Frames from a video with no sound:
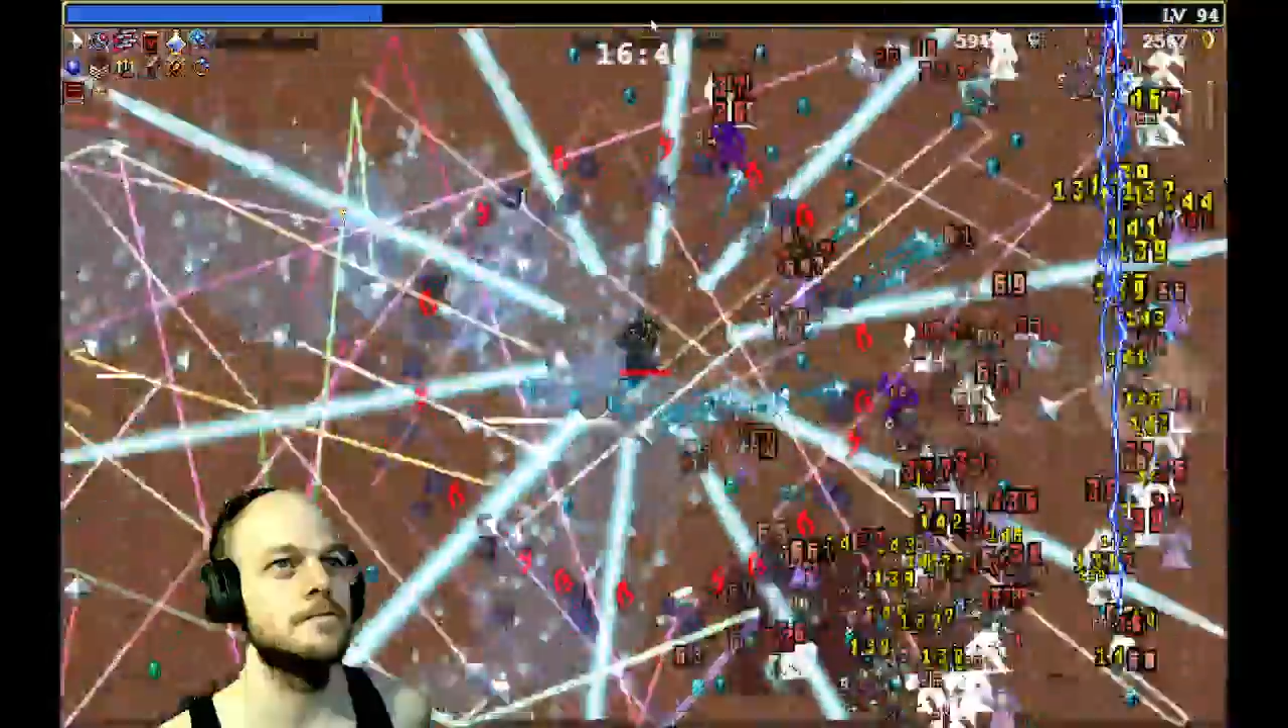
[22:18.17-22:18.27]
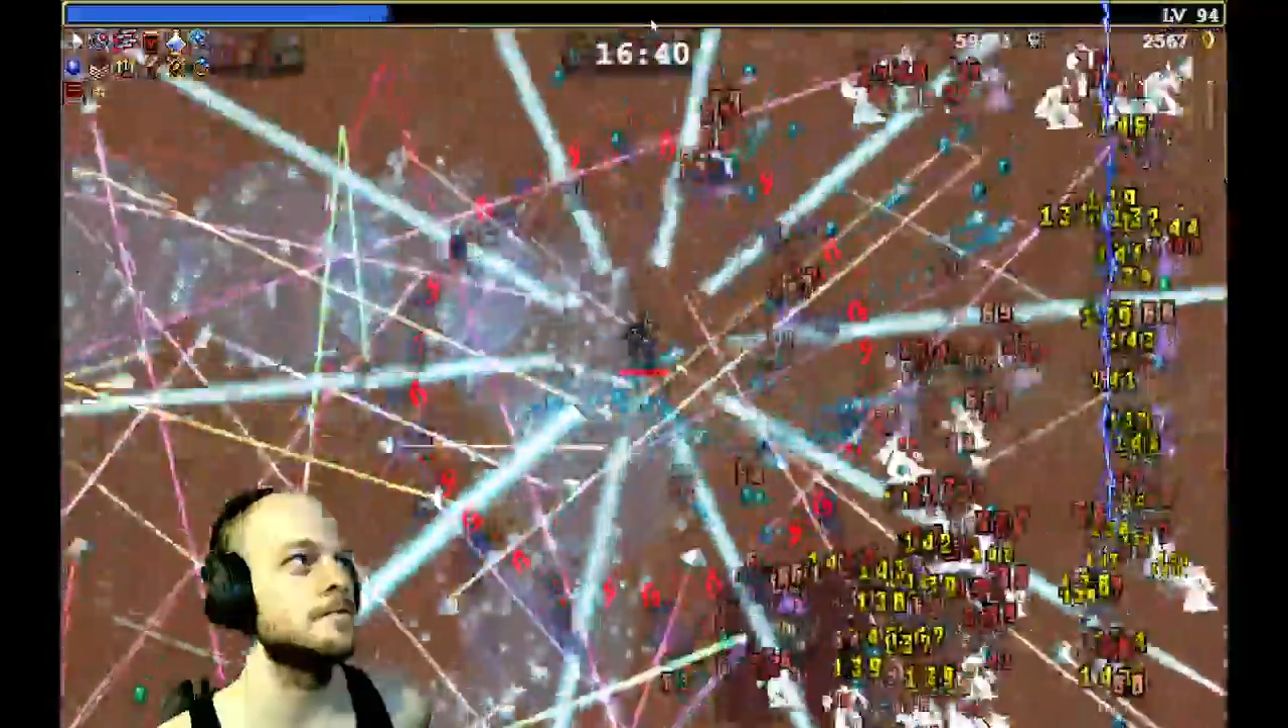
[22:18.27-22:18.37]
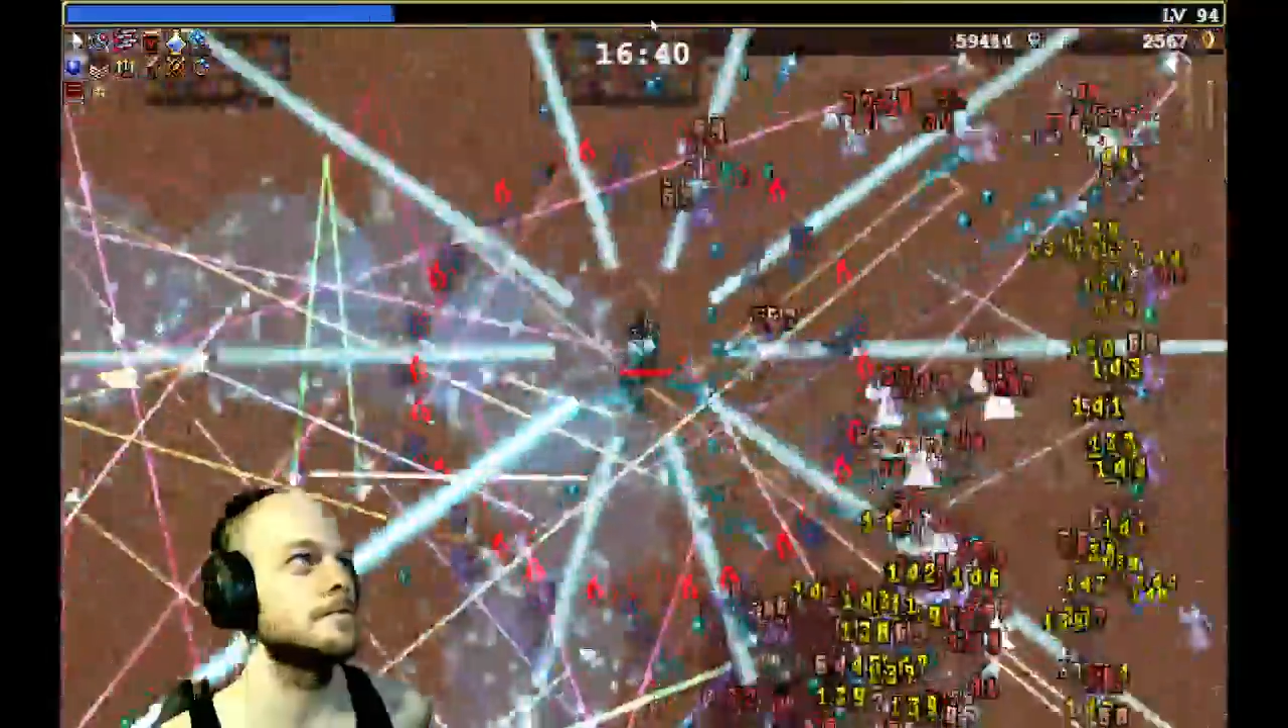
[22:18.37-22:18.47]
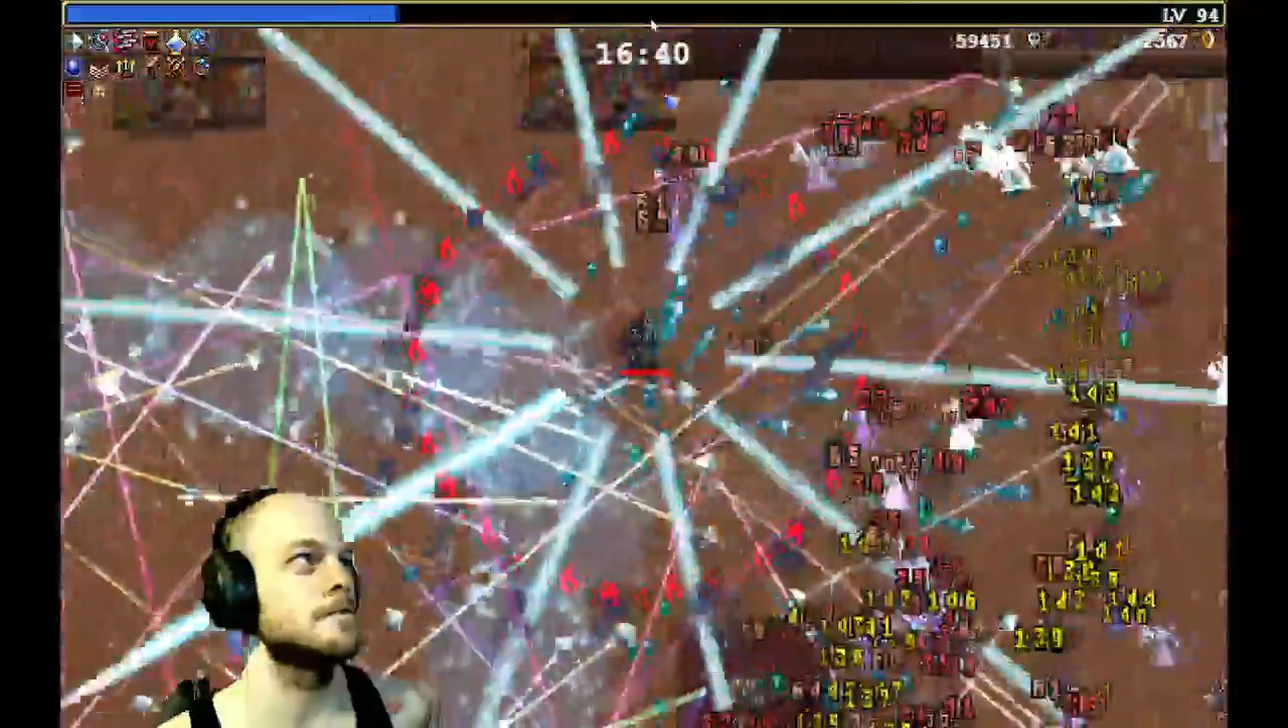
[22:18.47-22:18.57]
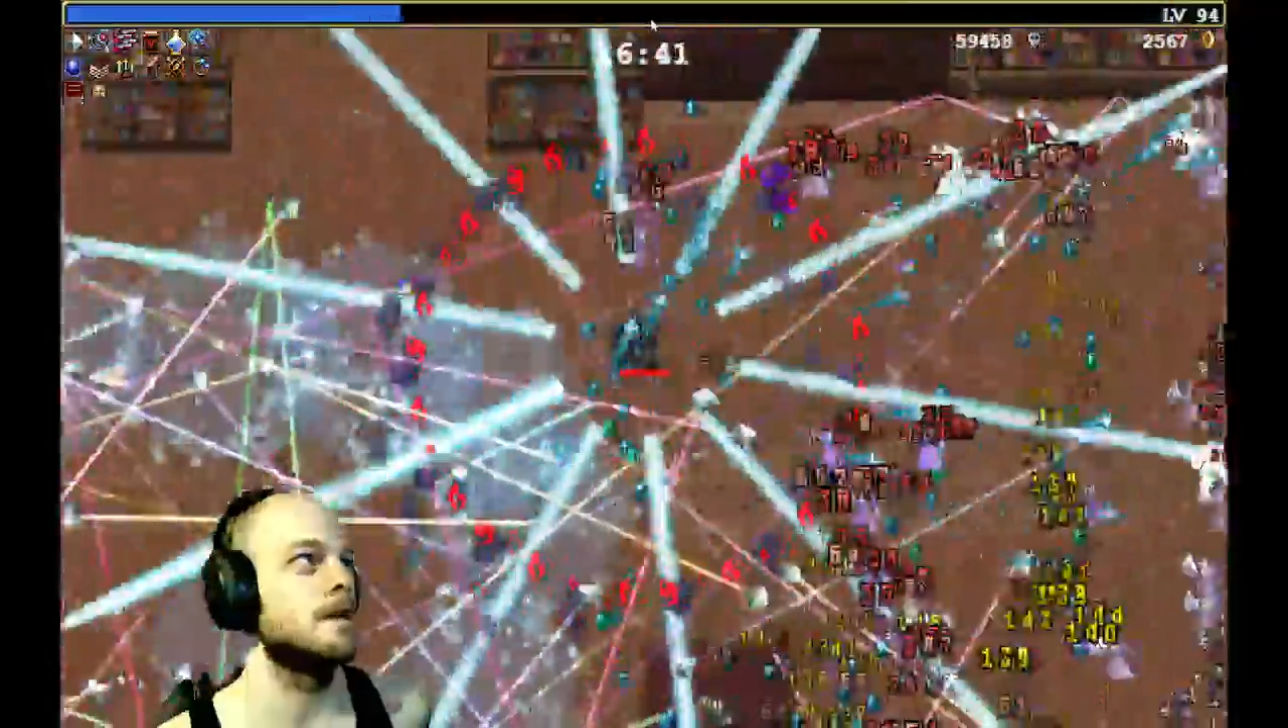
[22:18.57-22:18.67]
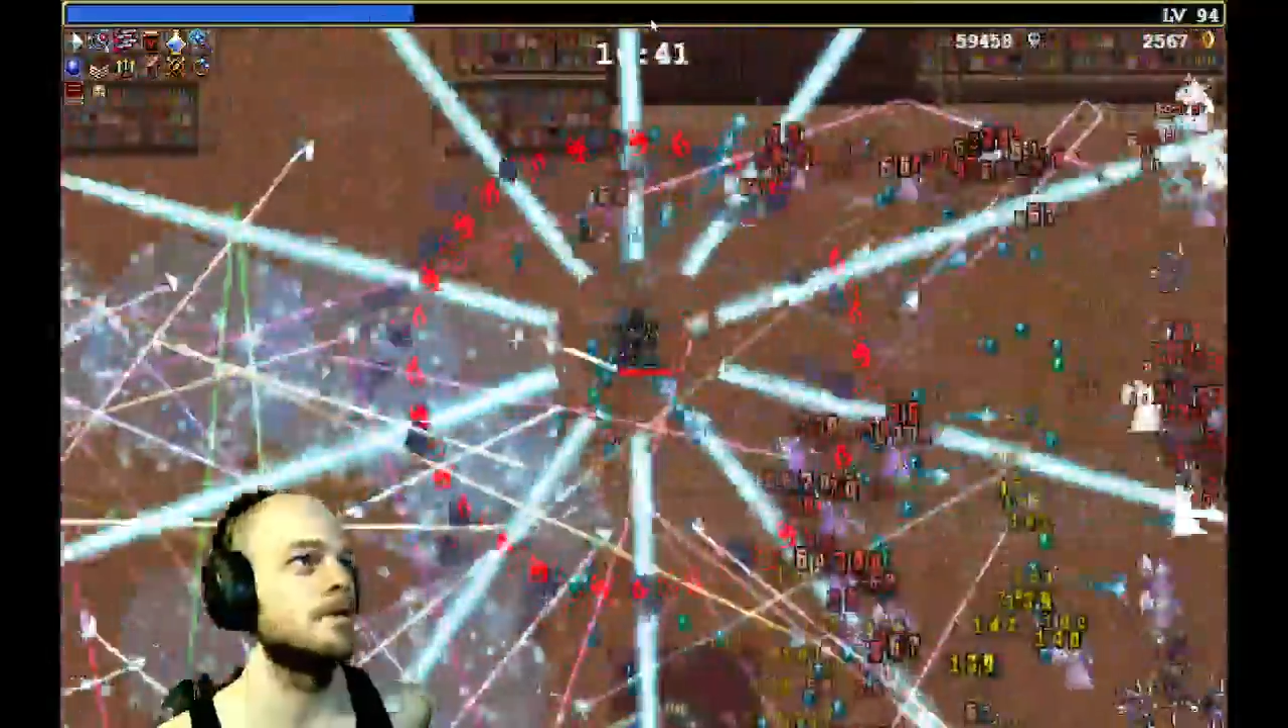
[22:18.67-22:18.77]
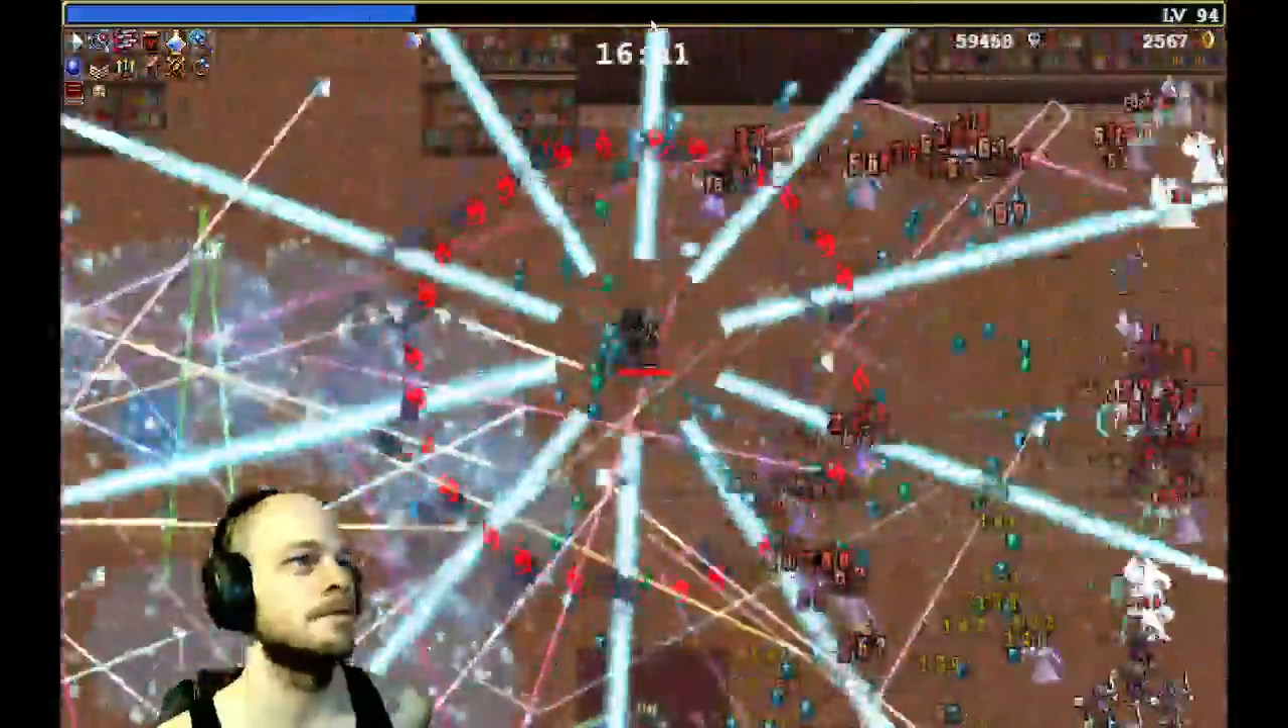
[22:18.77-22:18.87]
also had